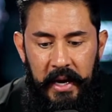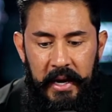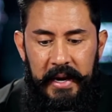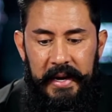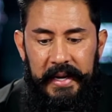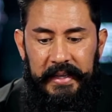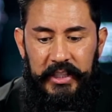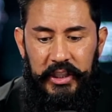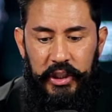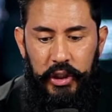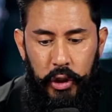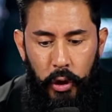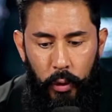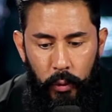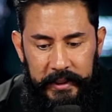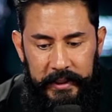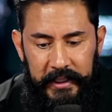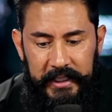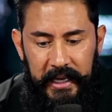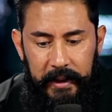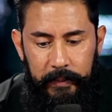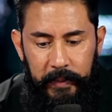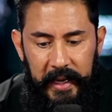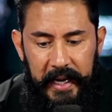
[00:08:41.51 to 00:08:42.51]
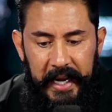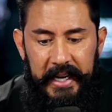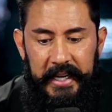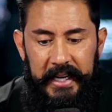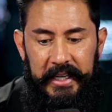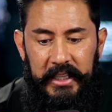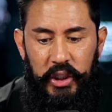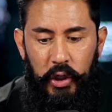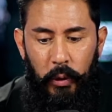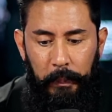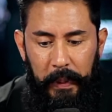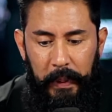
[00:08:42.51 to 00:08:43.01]
It's too
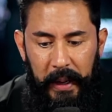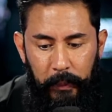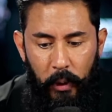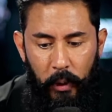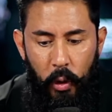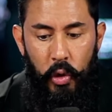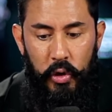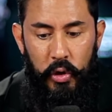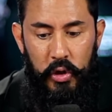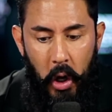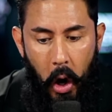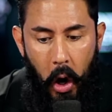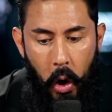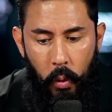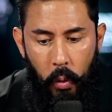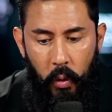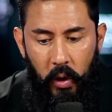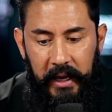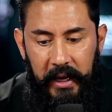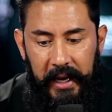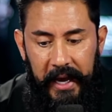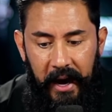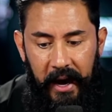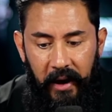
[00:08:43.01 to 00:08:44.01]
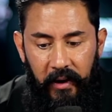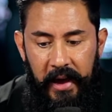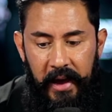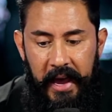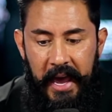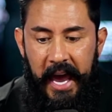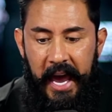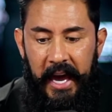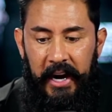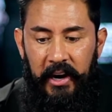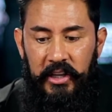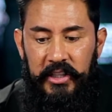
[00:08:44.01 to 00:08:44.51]
intimidating to people who don't work out
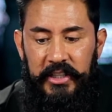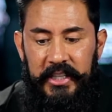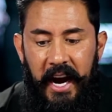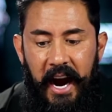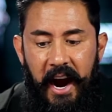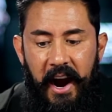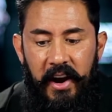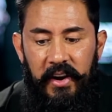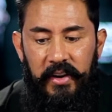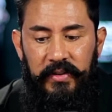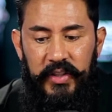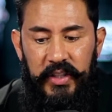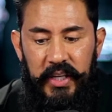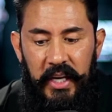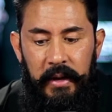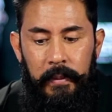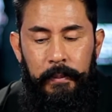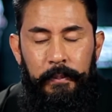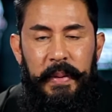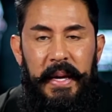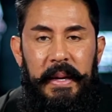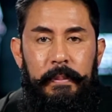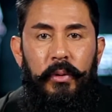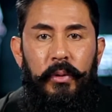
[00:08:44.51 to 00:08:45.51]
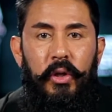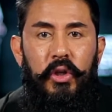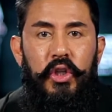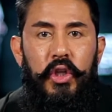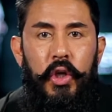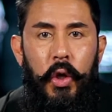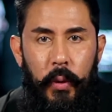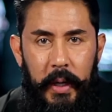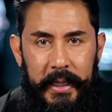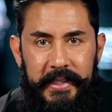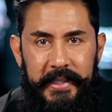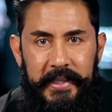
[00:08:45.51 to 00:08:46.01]
and are tired of seeing people
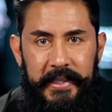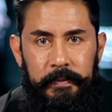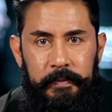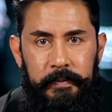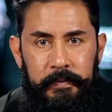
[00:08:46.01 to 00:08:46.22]
do it.